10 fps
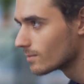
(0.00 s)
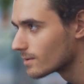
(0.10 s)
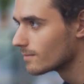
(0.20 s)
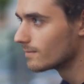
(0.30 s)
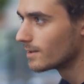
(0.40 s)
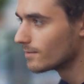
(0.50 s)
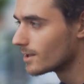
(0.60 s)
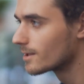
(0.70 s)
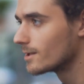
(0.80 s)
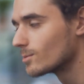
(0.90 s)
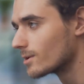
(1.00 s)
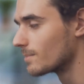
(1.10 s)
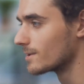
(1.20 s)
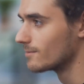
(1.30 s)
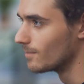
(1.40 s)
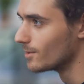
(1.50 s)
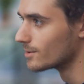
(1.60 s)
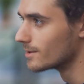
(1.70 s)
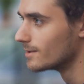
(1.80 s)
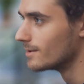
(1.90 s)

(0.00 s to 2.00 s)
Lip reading: Because of this, Sigmas will